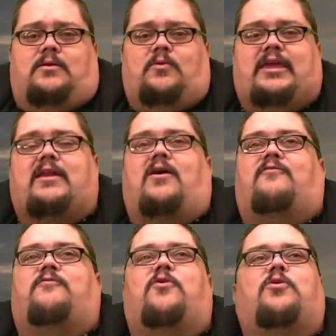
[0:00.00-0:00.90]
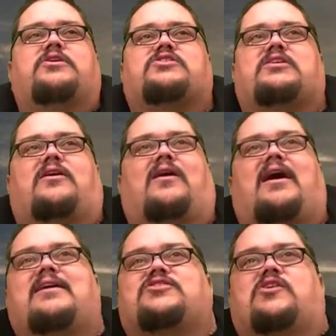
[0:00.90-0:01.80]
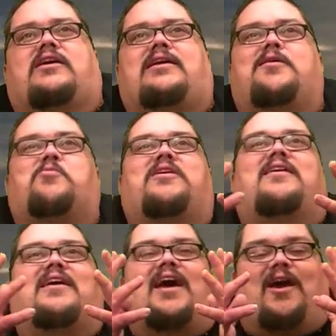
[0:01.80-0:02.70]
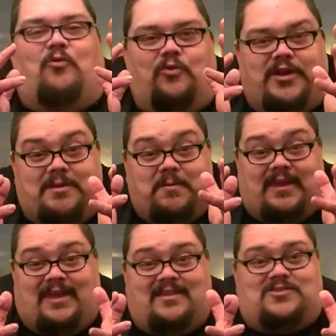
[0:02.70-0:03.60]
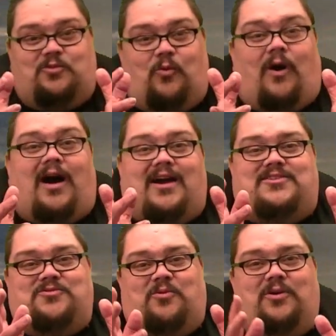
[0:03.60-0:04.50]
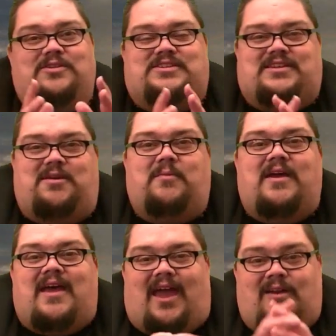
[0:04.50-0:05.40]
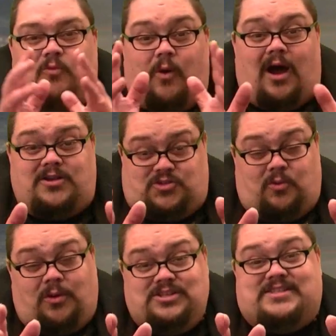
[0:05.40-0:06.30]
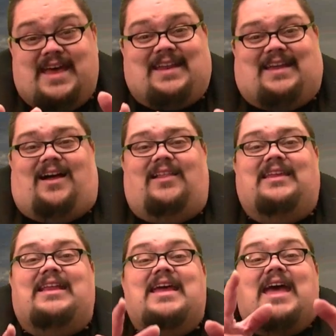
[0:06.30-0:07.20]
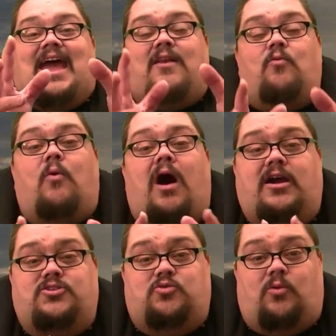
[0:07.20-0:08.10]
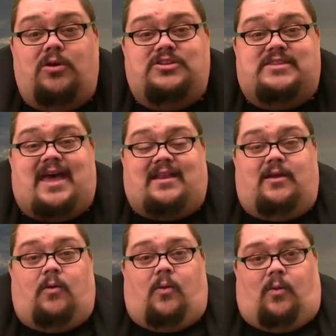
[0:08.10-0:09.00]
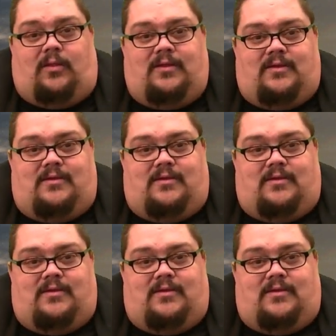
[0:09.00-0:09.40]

And we get our focus and our eyes on him. And we begin to walk towards him. And walk towards that calling. And walk towards that goal.